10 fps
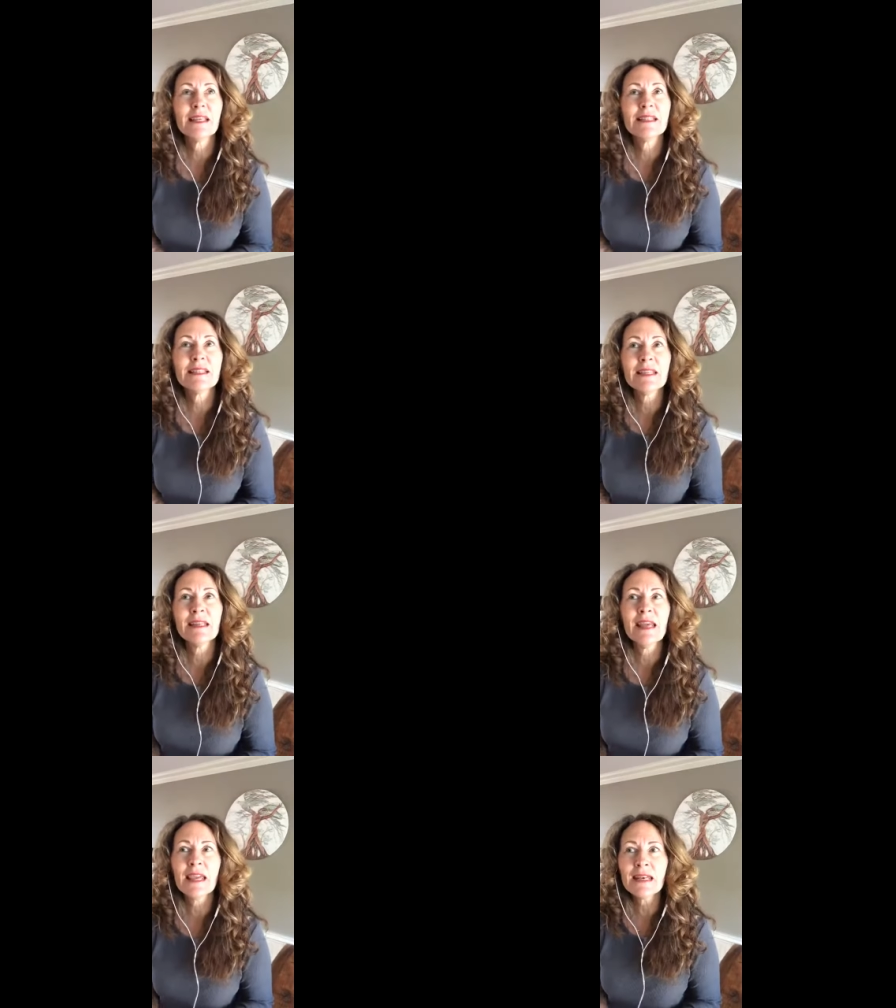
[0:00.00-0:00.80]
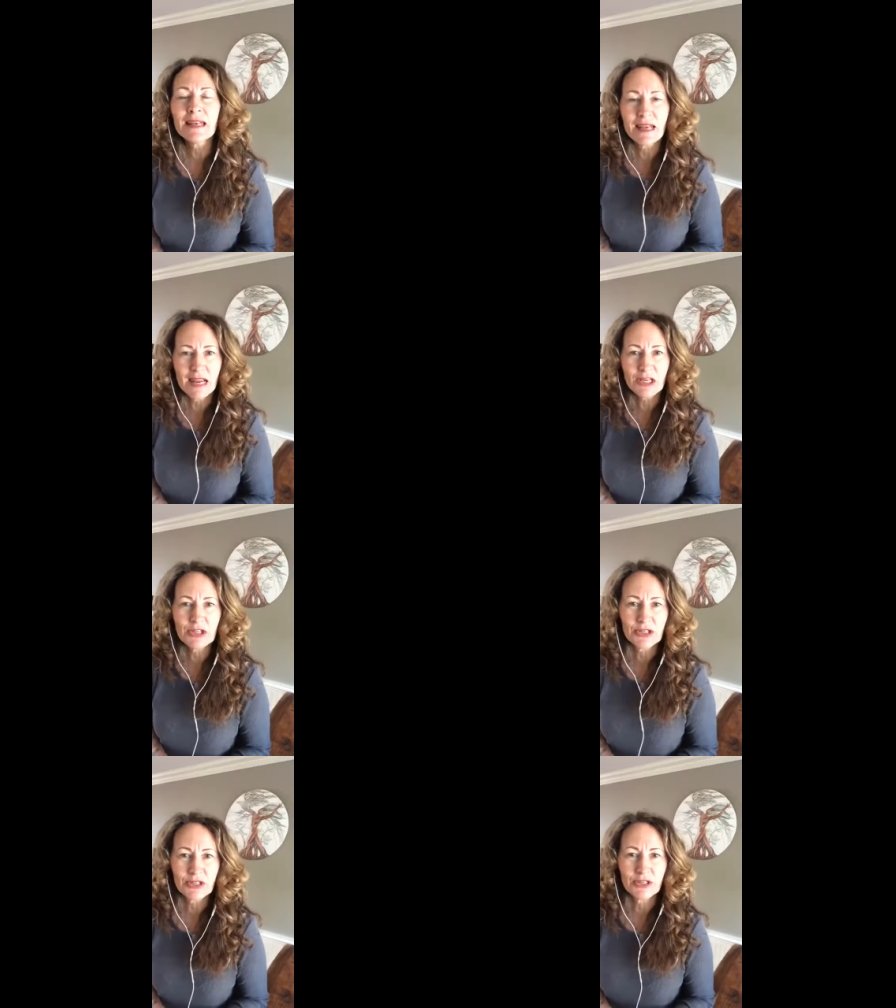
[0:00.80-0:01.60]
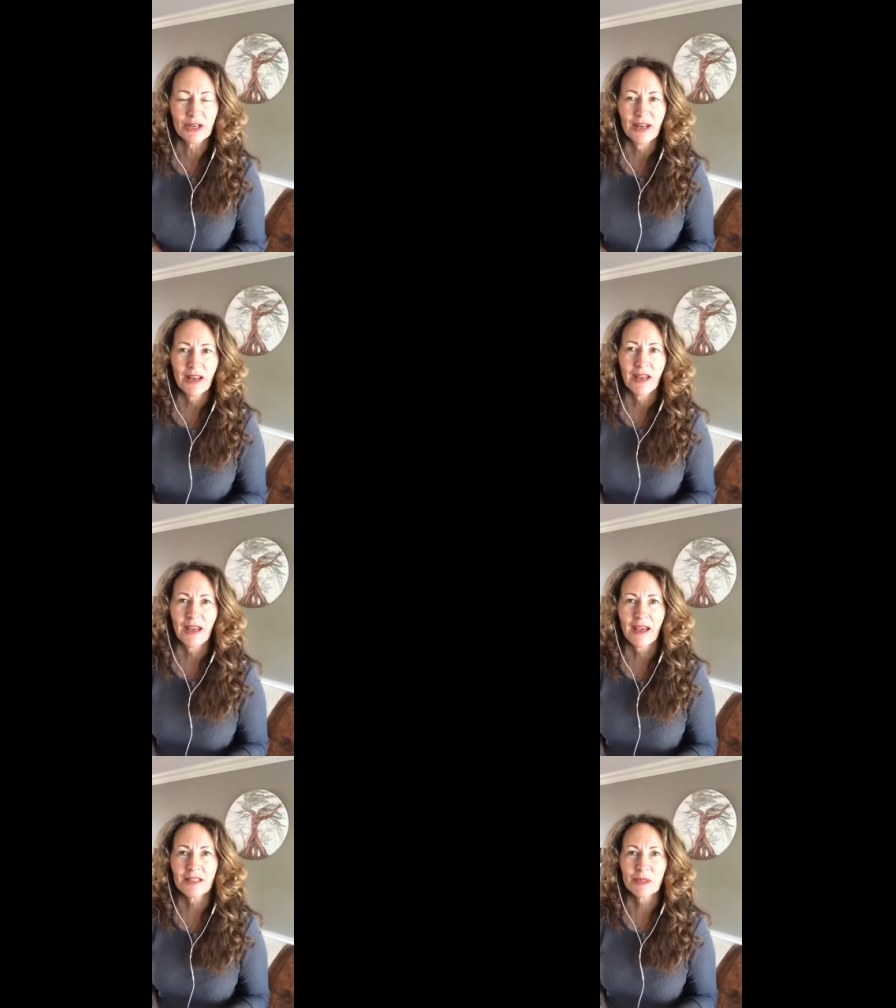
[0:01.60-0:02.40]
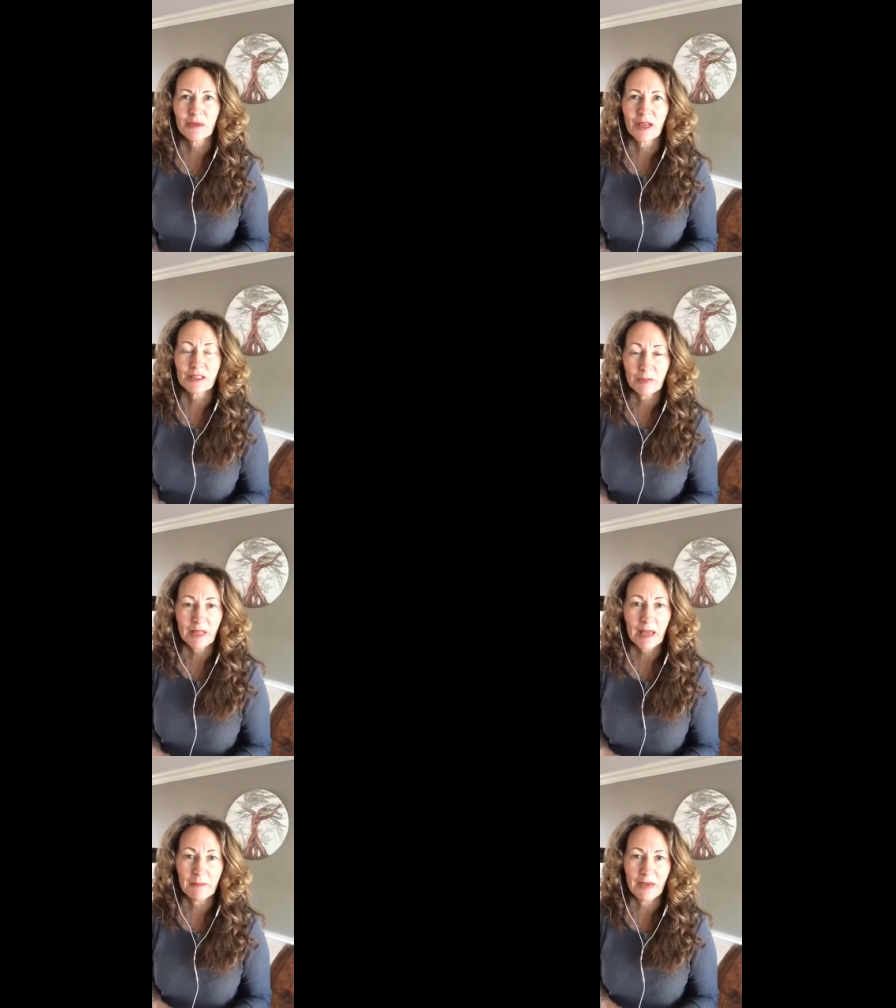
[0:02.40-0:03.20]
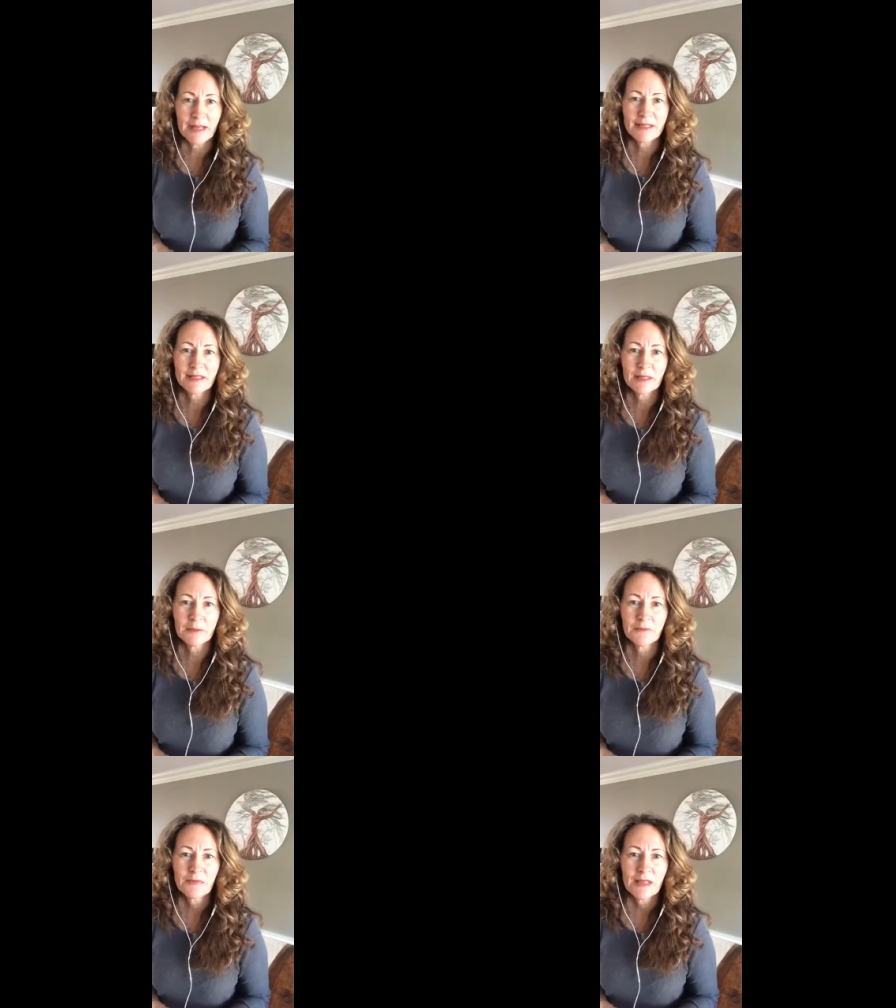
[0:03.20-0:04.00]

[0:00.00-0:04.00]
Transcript: its innate nature as, a, as plant medicine